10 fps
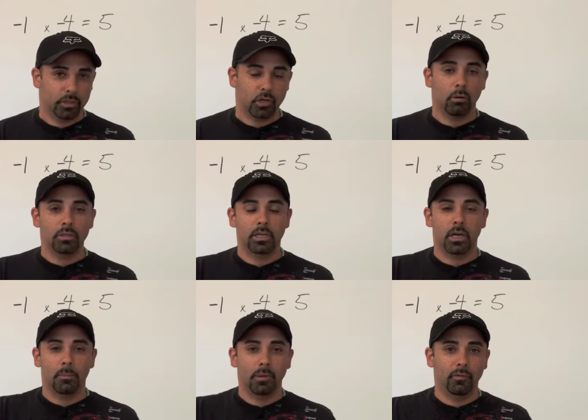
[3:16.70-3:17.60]
Start with
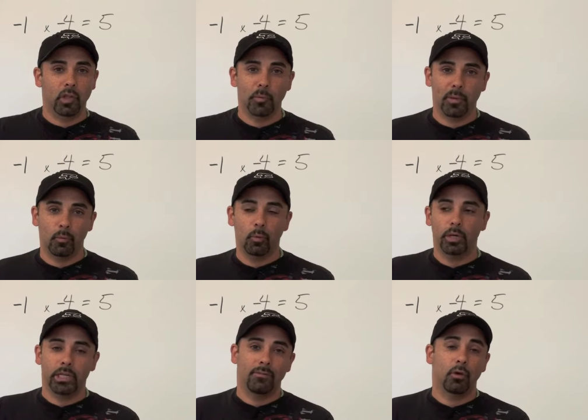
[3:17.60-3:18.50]
a couple of other people who
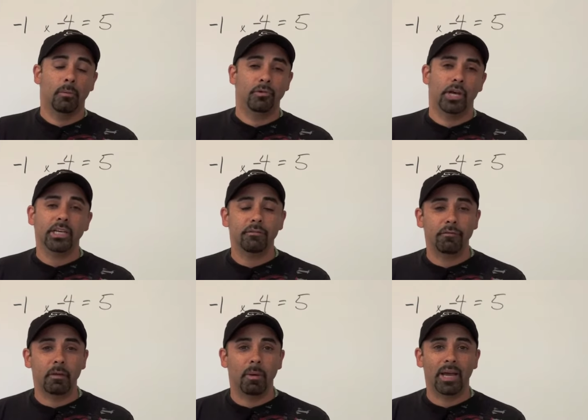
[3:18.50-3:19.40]
are going to give you objective
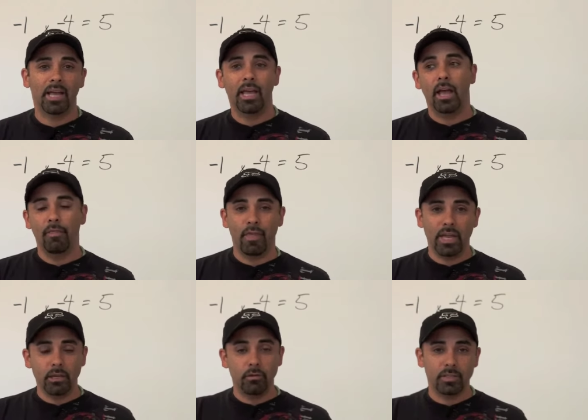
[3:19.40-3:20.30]
feedback, and
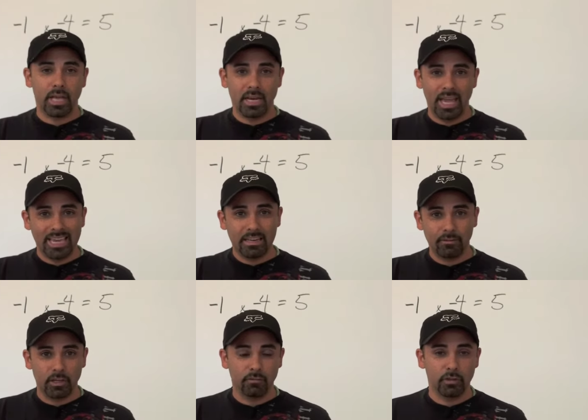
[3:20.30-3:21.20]
then use that
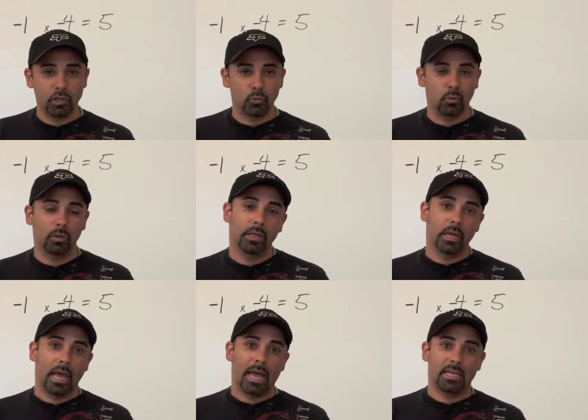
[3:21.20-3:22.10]
negative individual
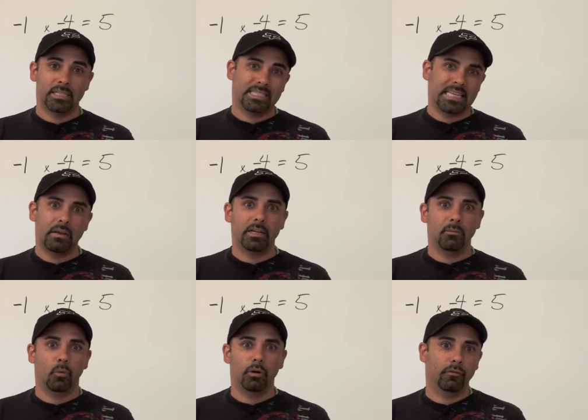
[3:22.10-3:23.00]
as a
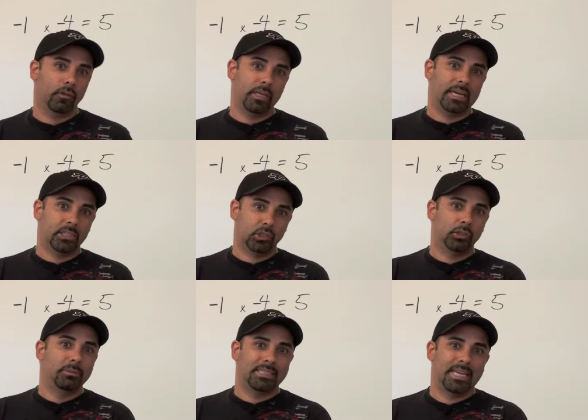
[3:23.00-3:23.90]
sounding board for the
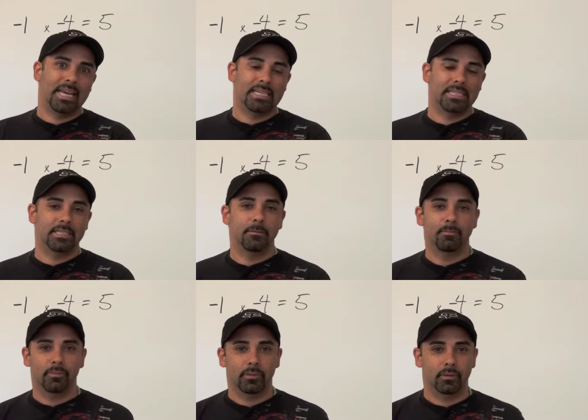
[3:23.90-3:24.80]
extremist case.
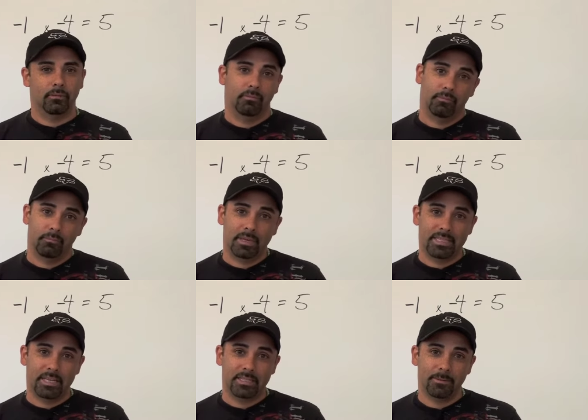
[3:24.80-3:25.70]
Make
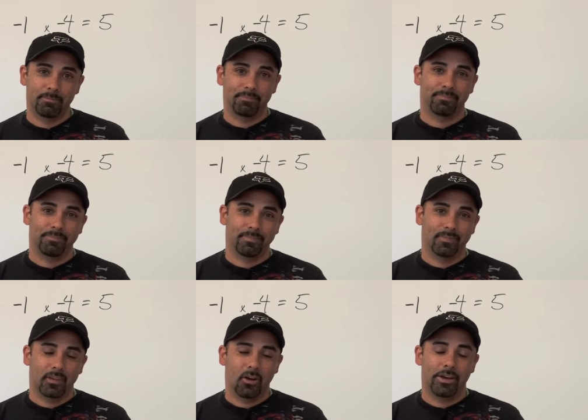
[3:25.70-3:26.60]
sense?
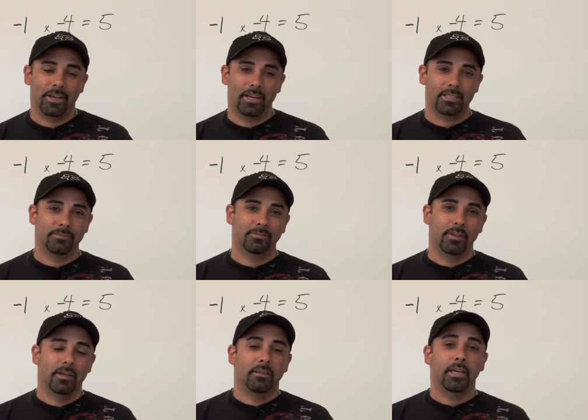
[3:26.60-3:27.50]
All right, guys.
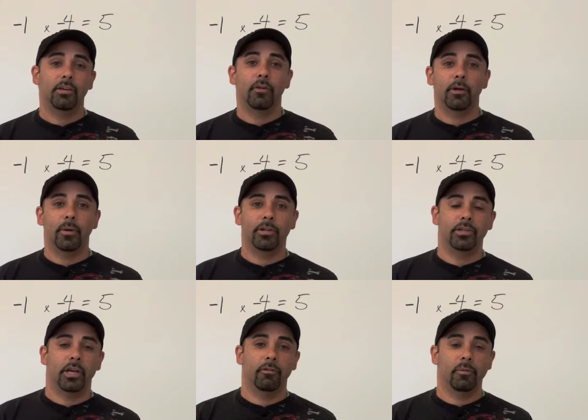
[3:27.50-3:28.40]
Thank you very
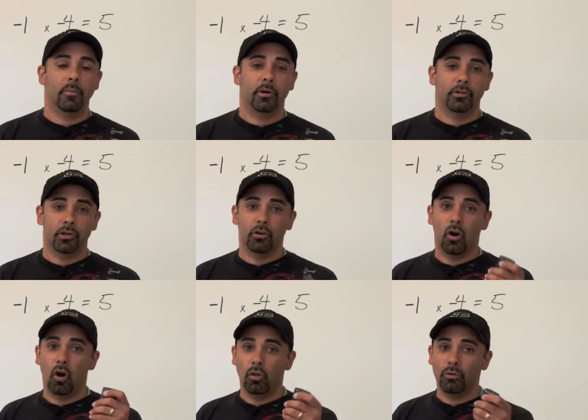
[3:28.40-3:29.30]
much, and remember, turn
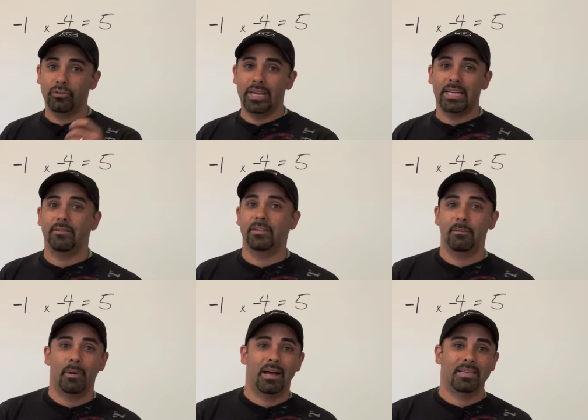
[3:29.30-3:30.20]
all those negatives
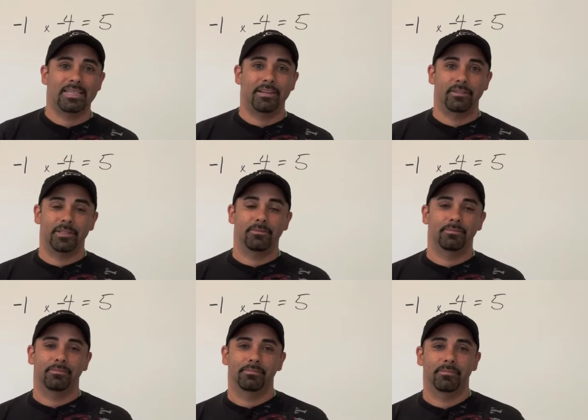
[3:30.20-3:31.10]
into positives.
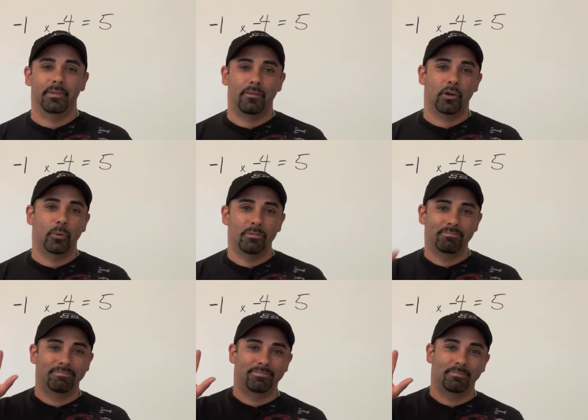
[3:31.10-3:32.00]
Have a good one.
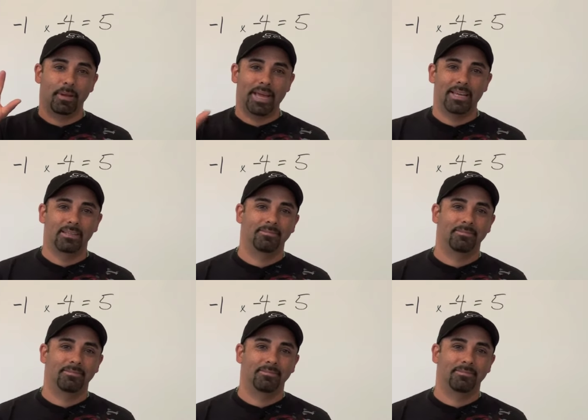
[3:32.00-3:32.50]
Bye.